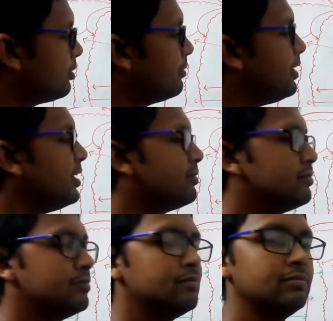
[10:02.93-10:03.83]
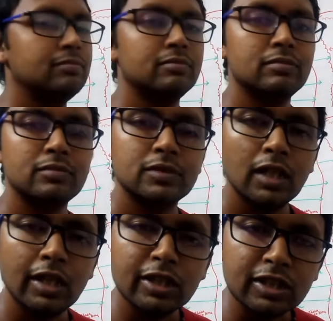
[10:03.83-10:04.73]
will be
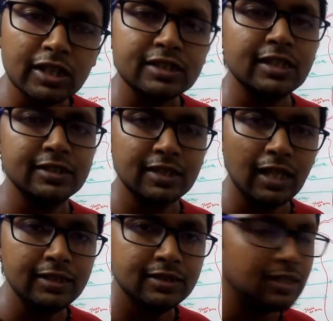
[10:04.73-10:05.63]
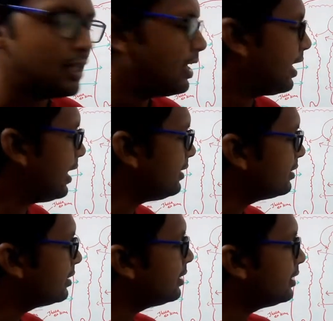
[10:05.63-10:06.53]
increased in size and
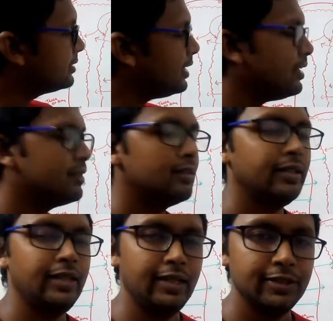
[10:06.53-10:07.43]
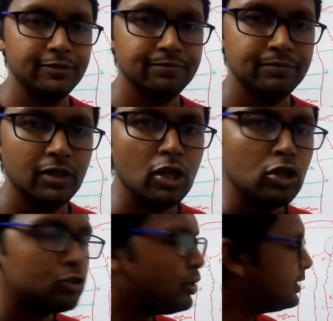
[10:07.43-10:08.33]
release an egg.
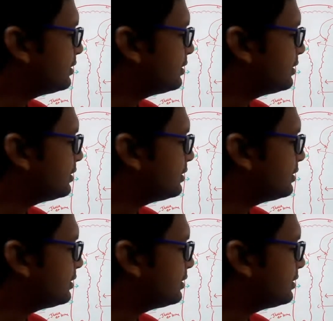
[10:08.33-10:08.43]
So it